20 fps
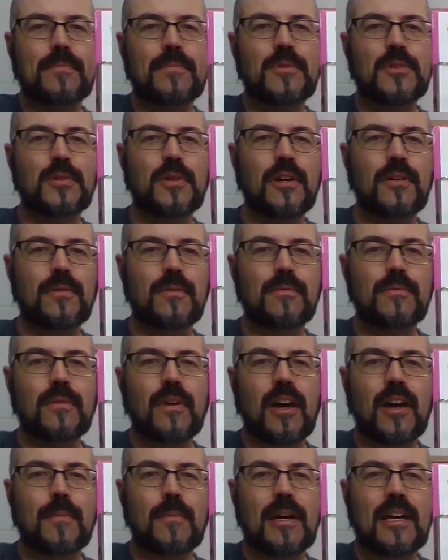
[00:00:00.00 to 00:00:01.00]
So
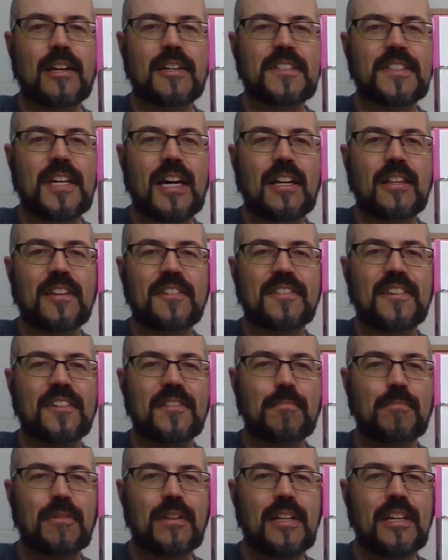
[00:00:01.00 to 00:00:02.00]
I made a sign that
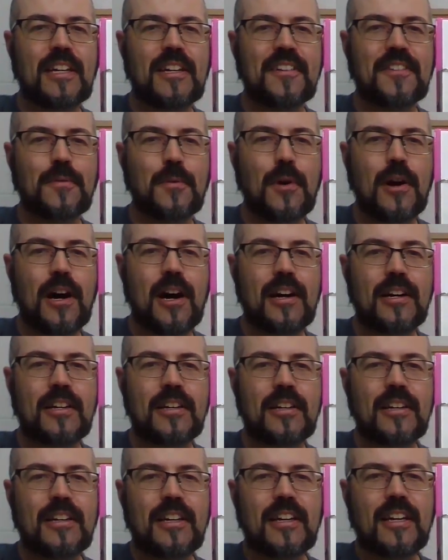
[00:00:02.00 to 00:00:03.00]
says, please walk,
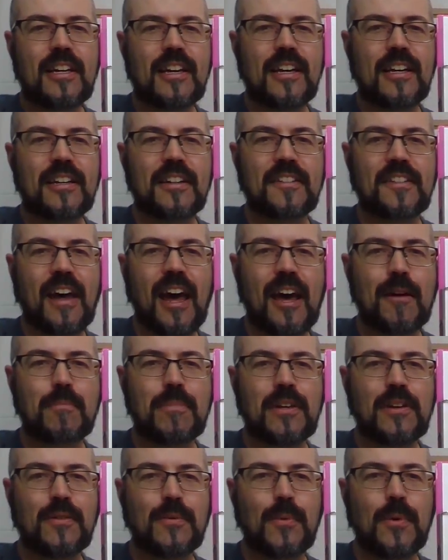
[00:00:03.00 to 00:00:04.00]
and he's
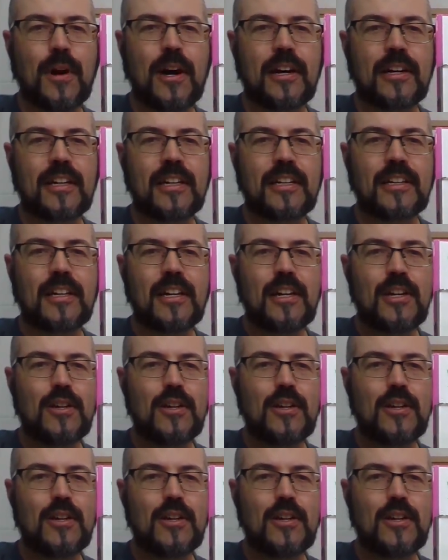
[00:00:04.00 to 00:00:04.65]
happy and walking.